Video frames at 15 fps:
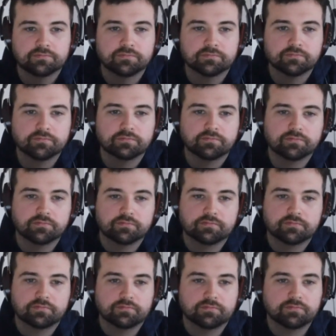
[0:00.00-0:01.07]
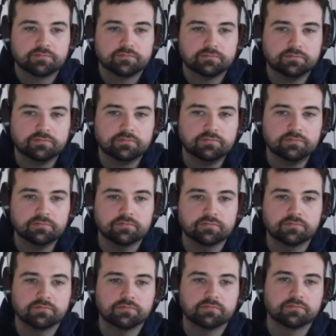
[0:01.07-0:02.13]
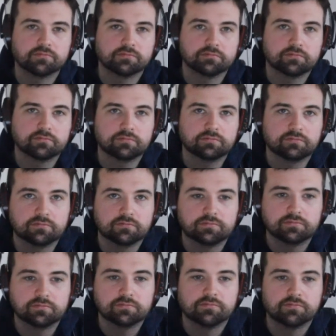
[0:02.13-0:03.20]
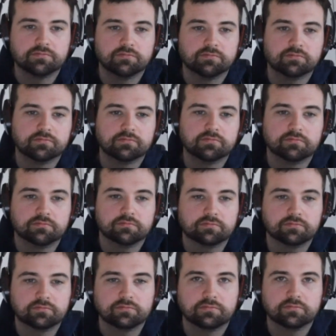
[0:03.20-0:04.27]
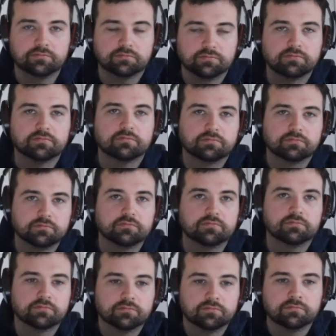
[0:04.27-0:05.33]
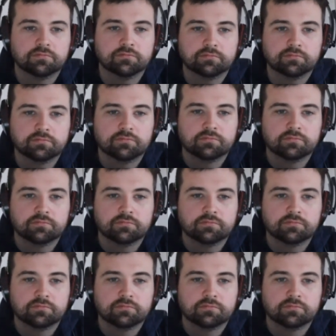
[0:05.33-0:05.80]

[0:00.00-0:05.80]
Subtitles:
[no speech]